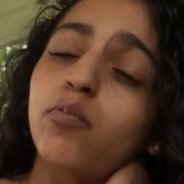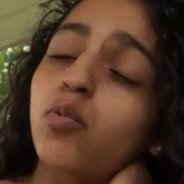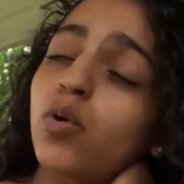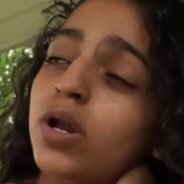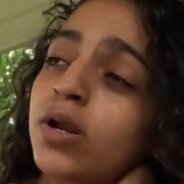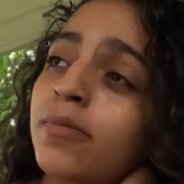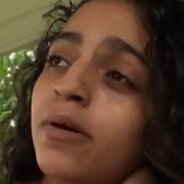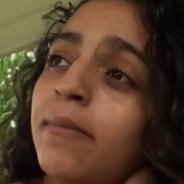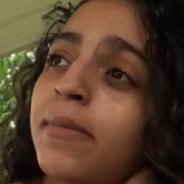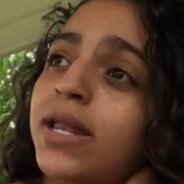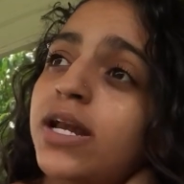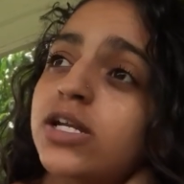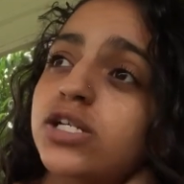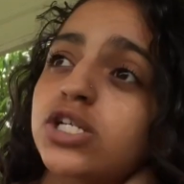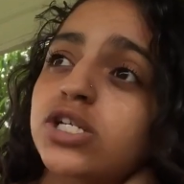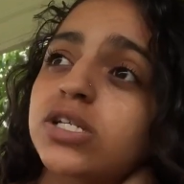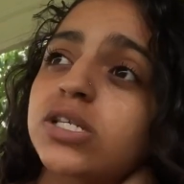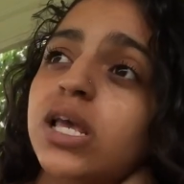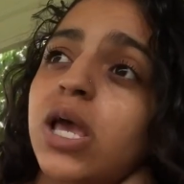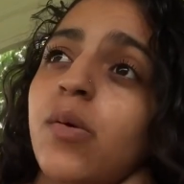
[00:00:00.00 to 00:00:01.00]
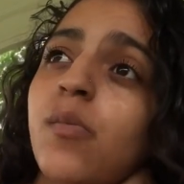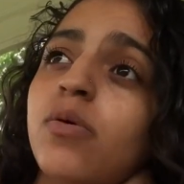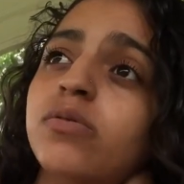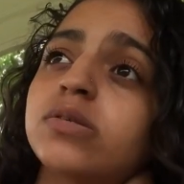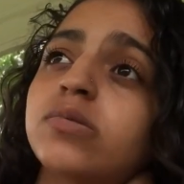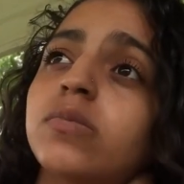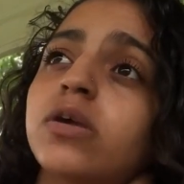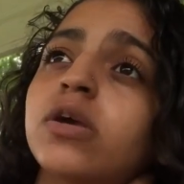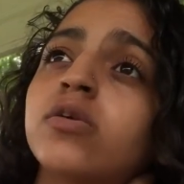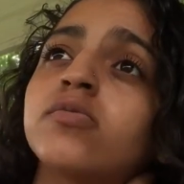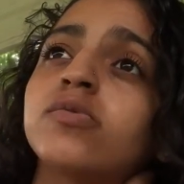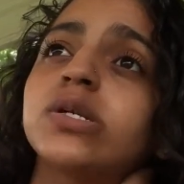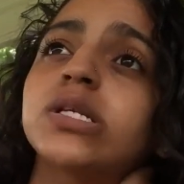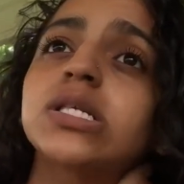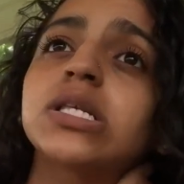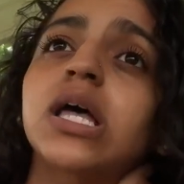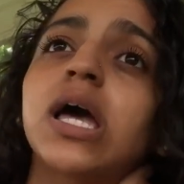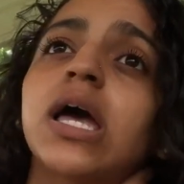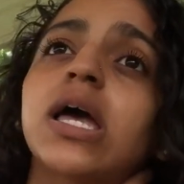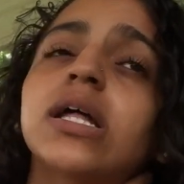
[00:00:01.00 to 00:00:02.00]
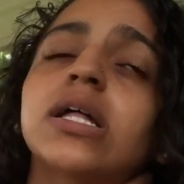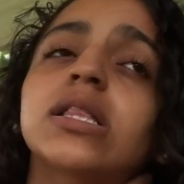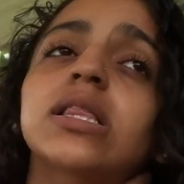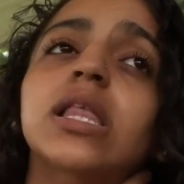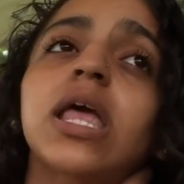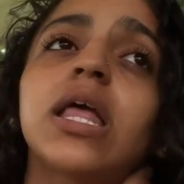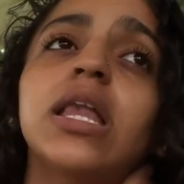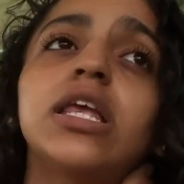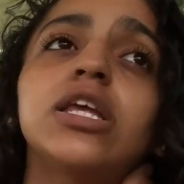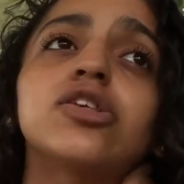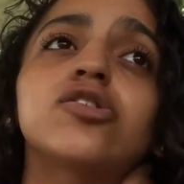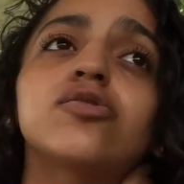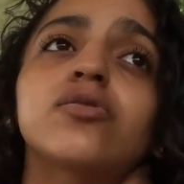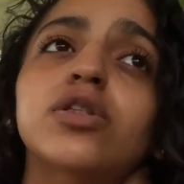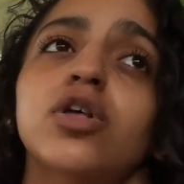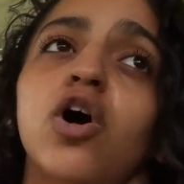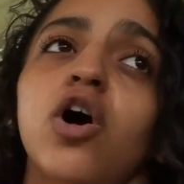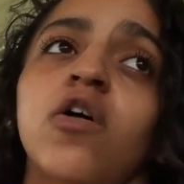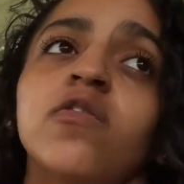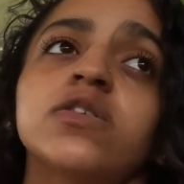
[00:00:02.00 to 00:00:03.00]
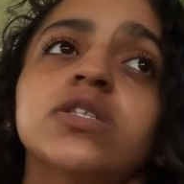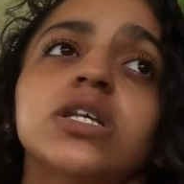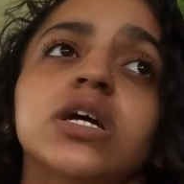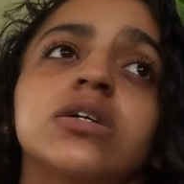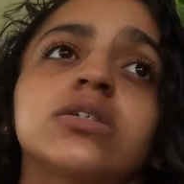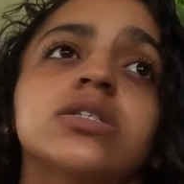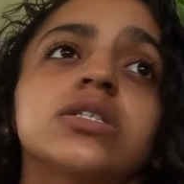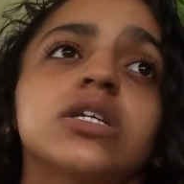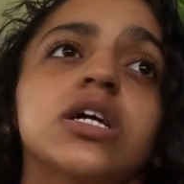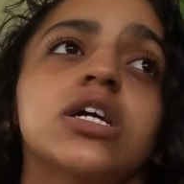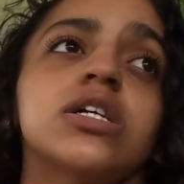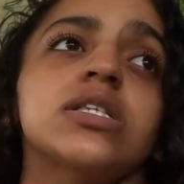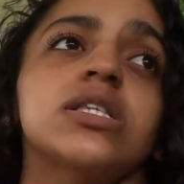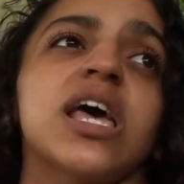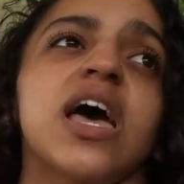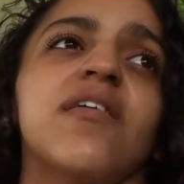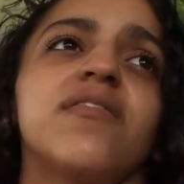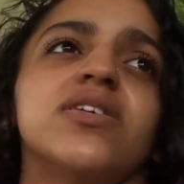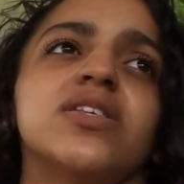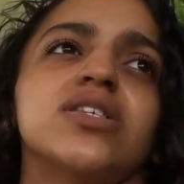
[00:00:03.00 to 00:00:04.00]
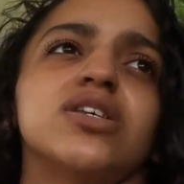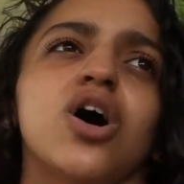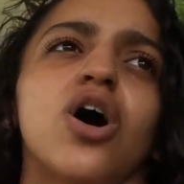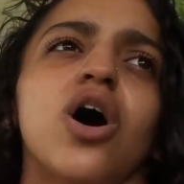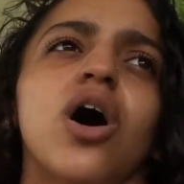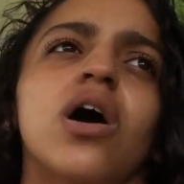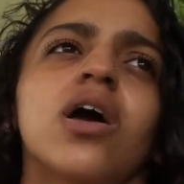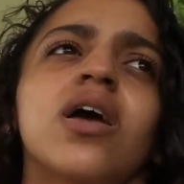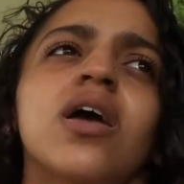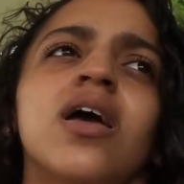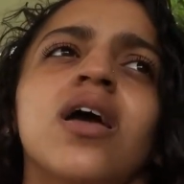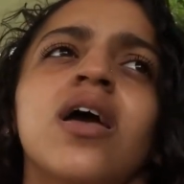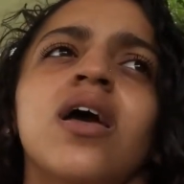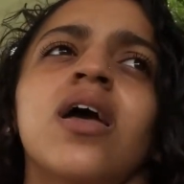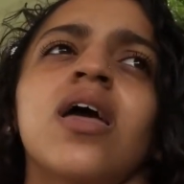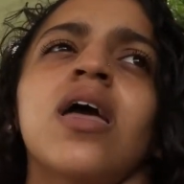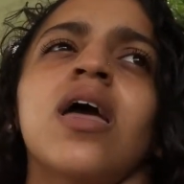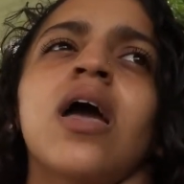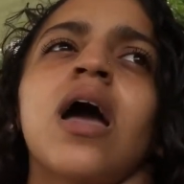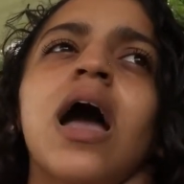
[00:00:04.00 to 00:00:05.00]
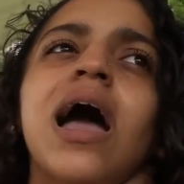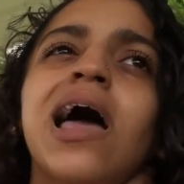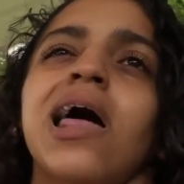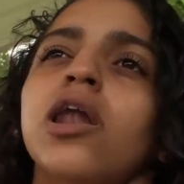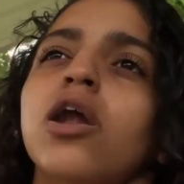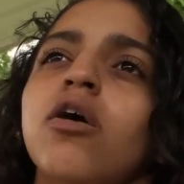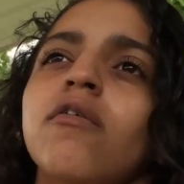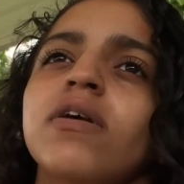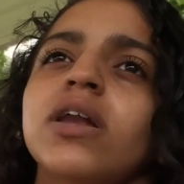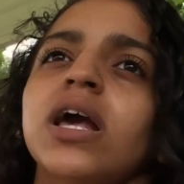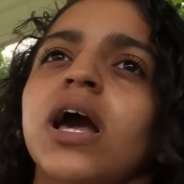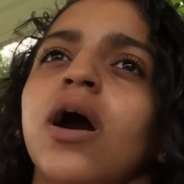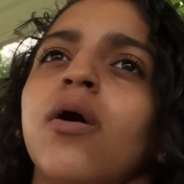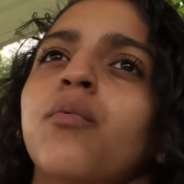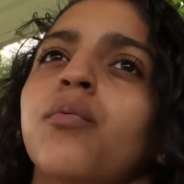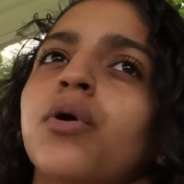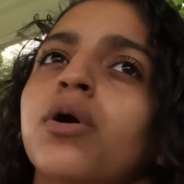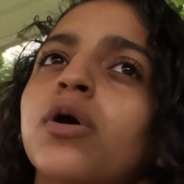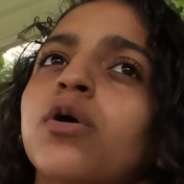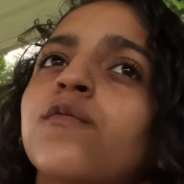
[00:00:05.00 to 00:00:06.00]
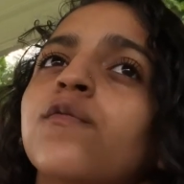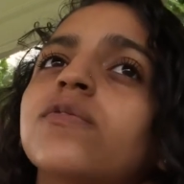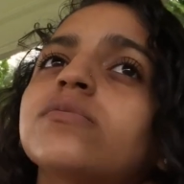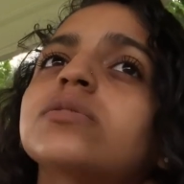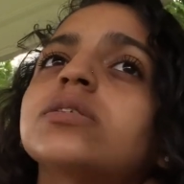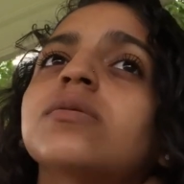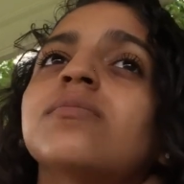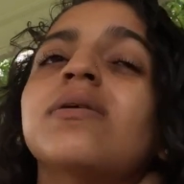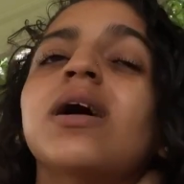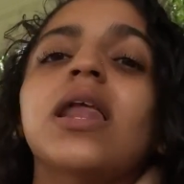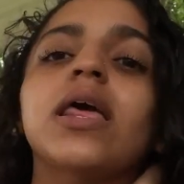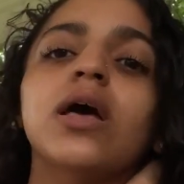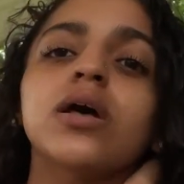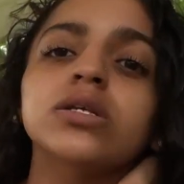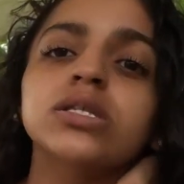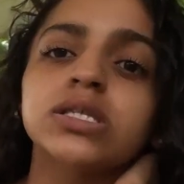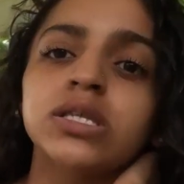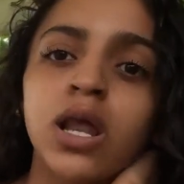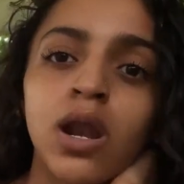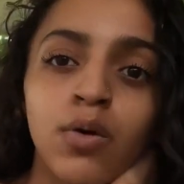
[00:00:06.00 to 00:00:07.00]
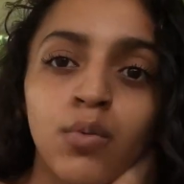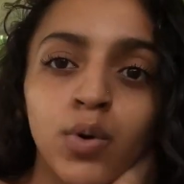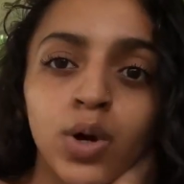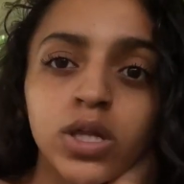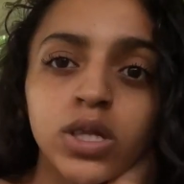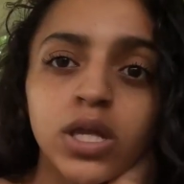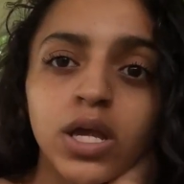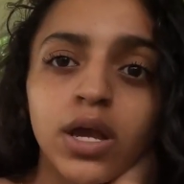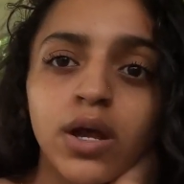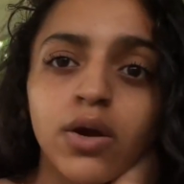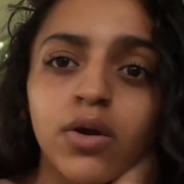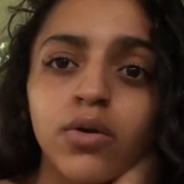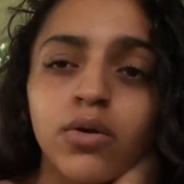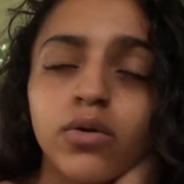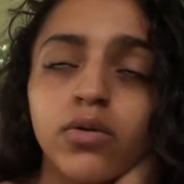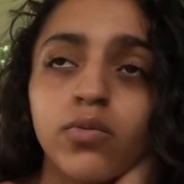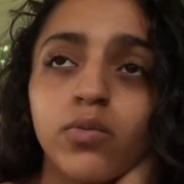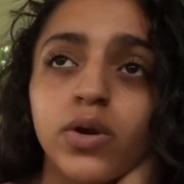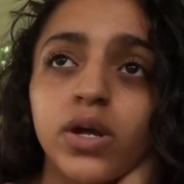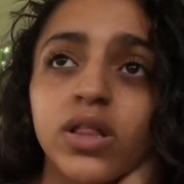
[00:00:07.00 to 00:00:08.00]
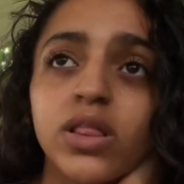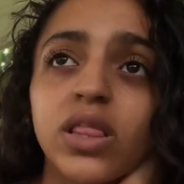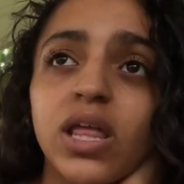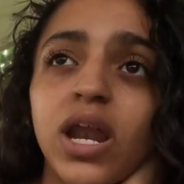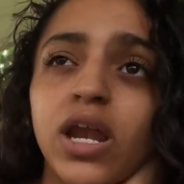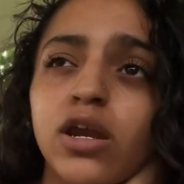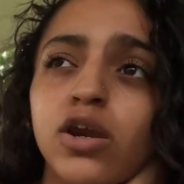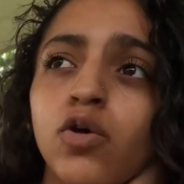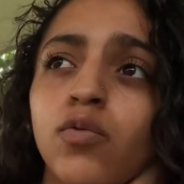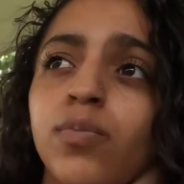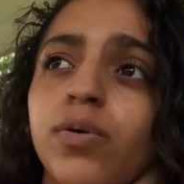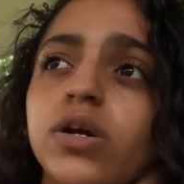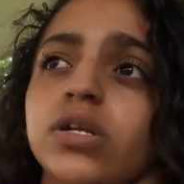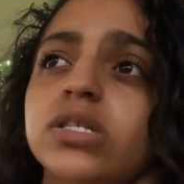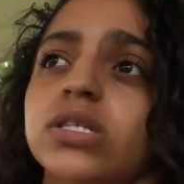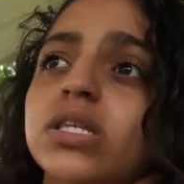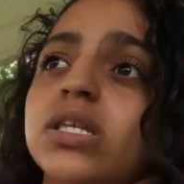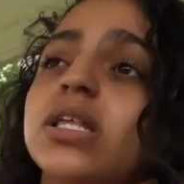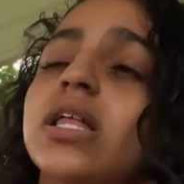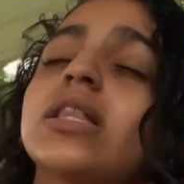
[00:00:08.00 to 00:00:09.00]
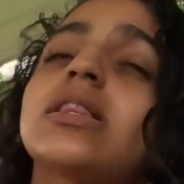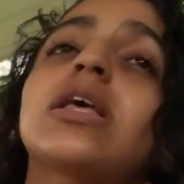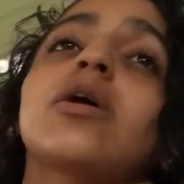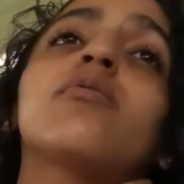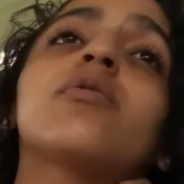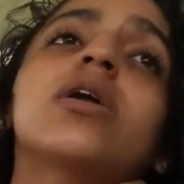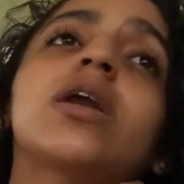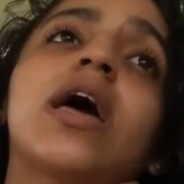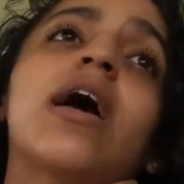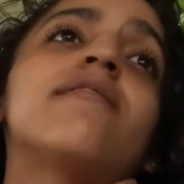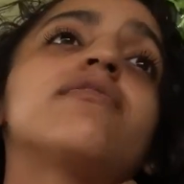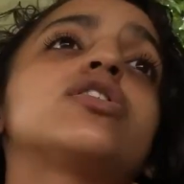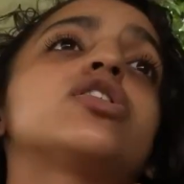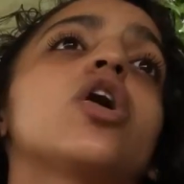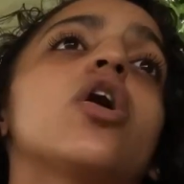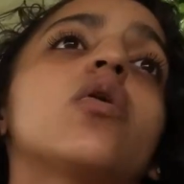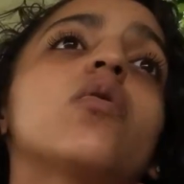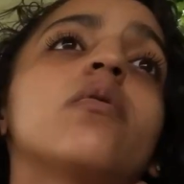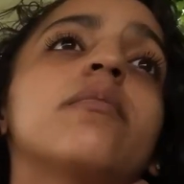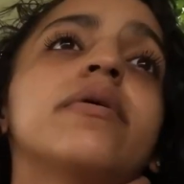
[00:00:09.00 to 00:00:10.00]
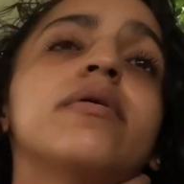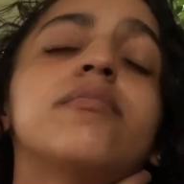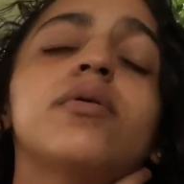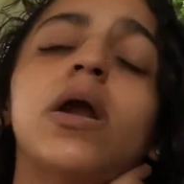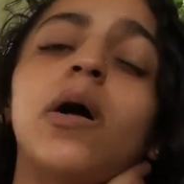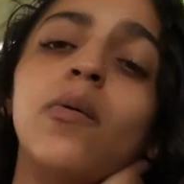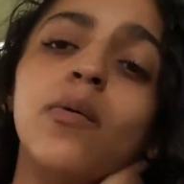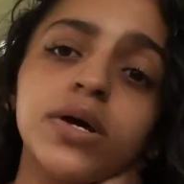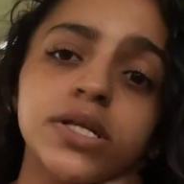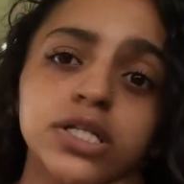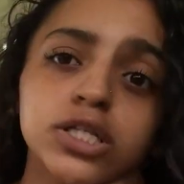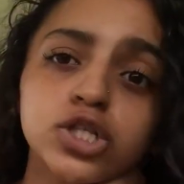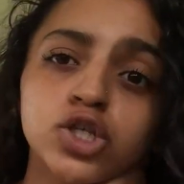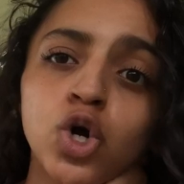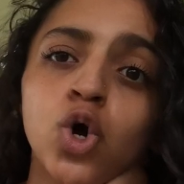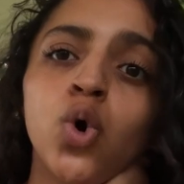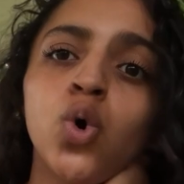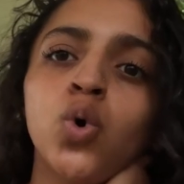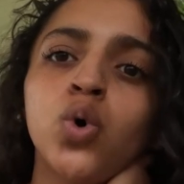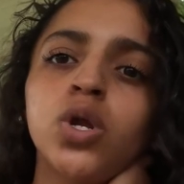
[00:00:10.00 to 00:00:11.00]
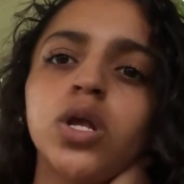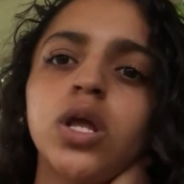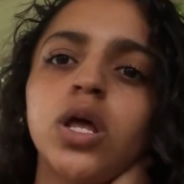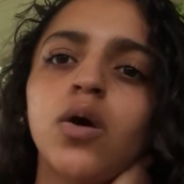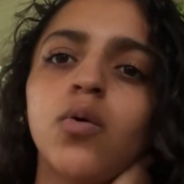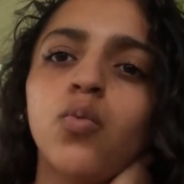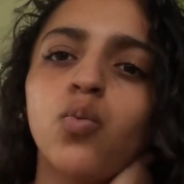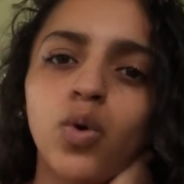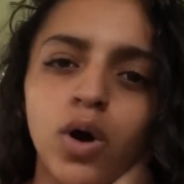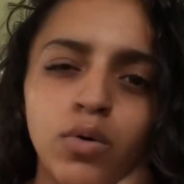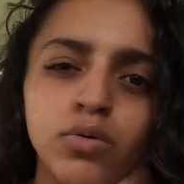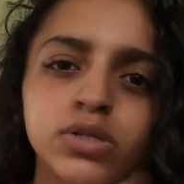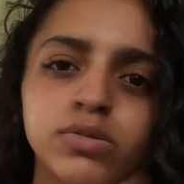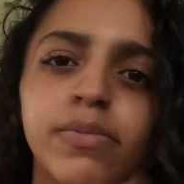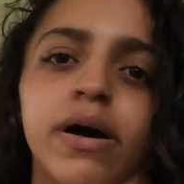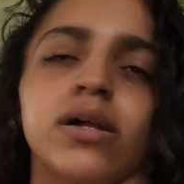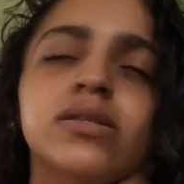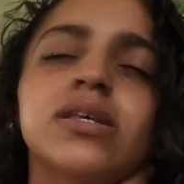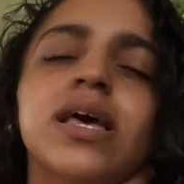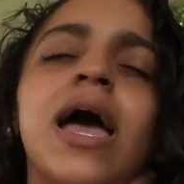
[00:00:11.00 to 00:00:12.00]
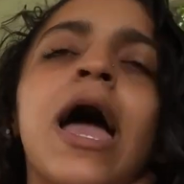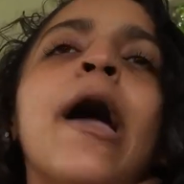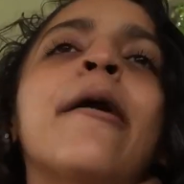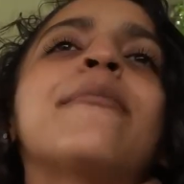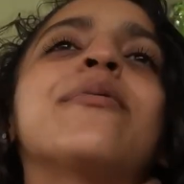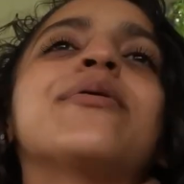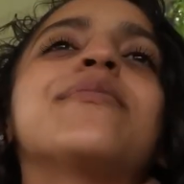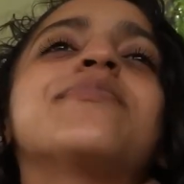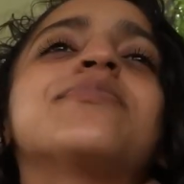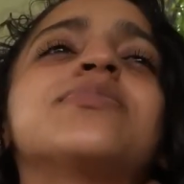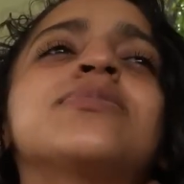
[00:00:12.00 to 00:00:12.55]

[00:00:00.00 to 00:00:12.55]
one of my managers came up to me and was like, they need you in the office downstairs to have a talk. I had already got word from somebody else that I worked there with that I know personally that they were going to have a talk with me, but I wasn't told what was about to happen.